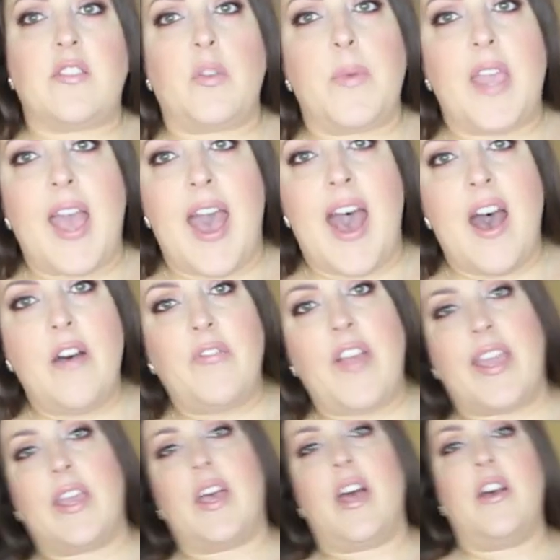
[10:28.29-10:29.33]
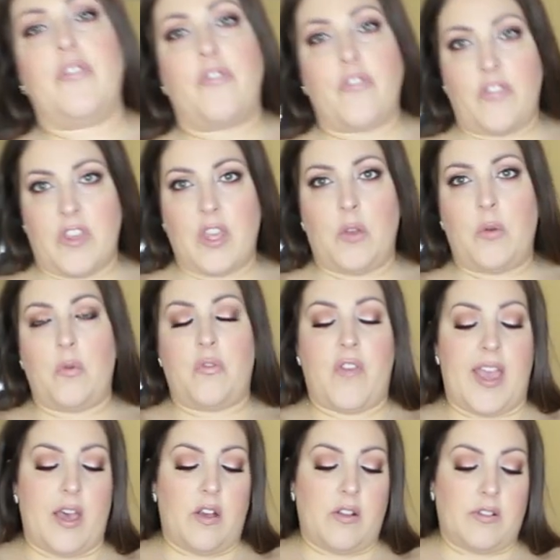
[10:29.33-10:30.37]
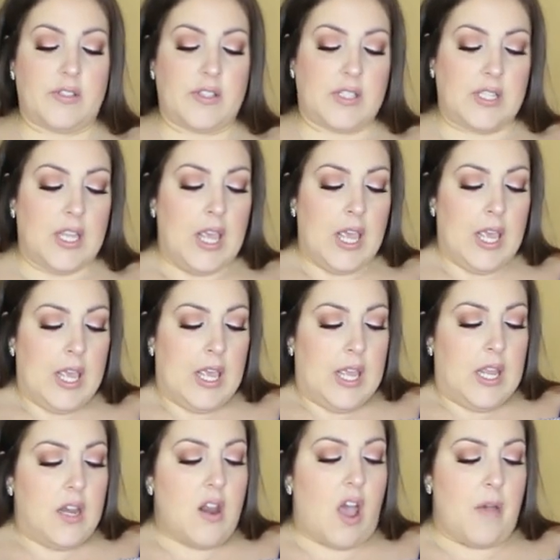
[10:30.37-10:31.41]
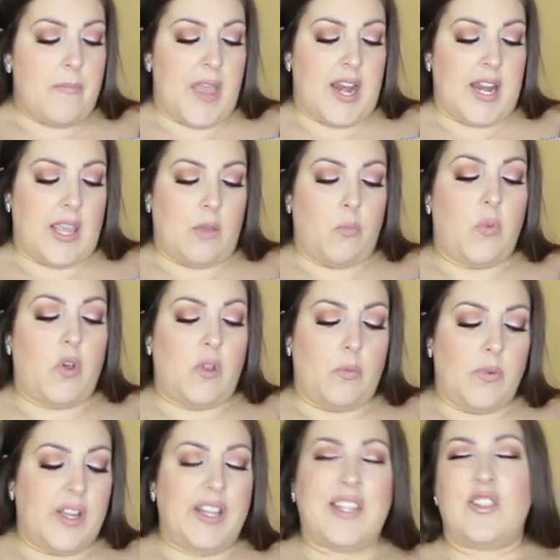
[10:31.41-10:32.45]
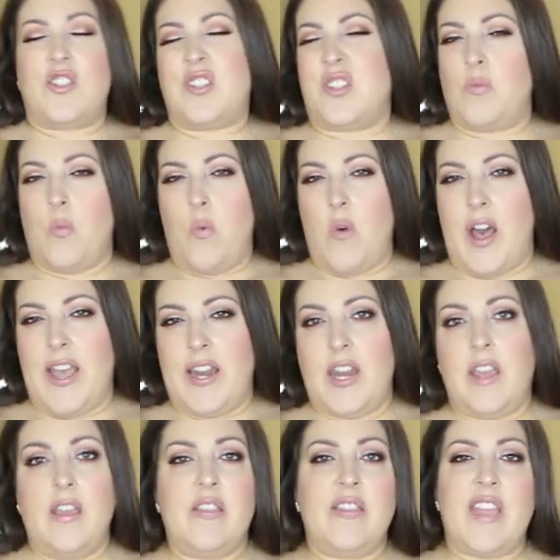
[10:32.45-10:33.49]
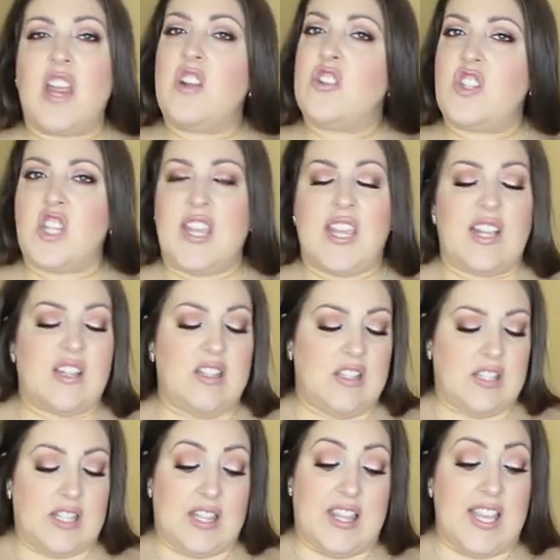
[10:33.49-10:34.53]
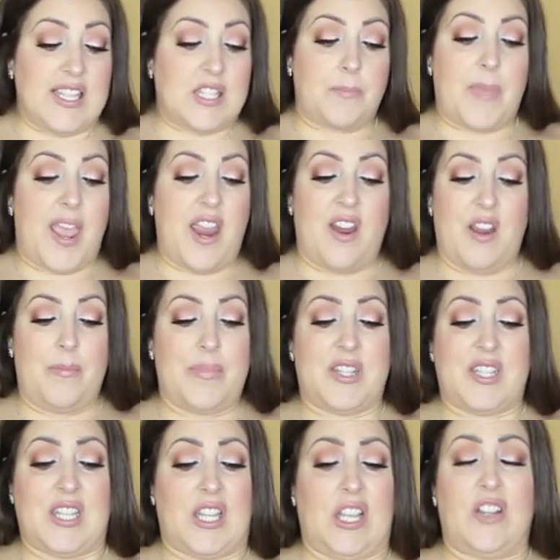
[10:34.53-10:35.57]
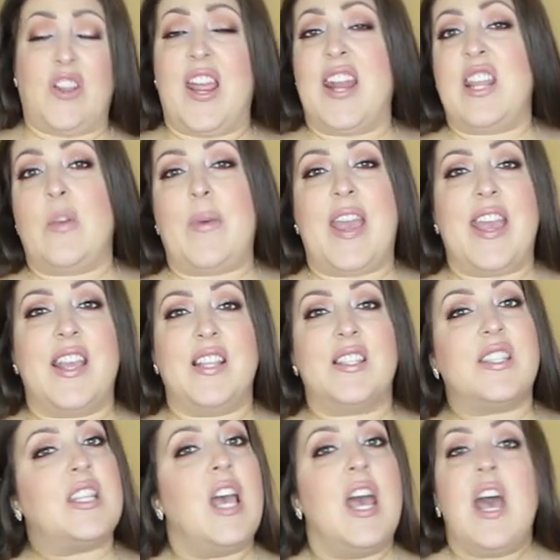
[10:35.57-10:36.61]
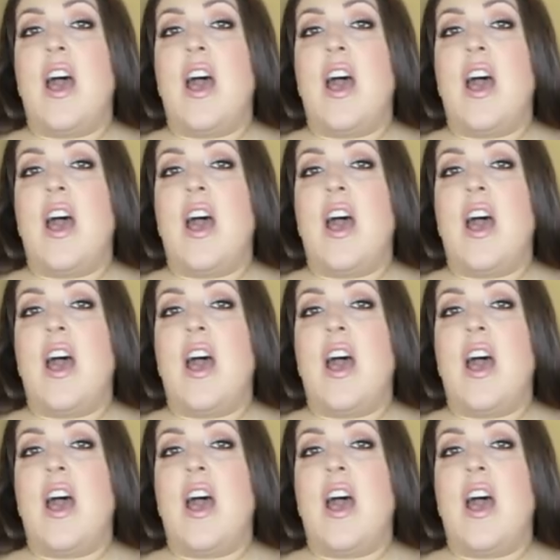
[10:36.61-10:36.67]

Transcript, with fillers: so we have like a few fails, not many, well really just one. They're jeans, this pair in particular anyways,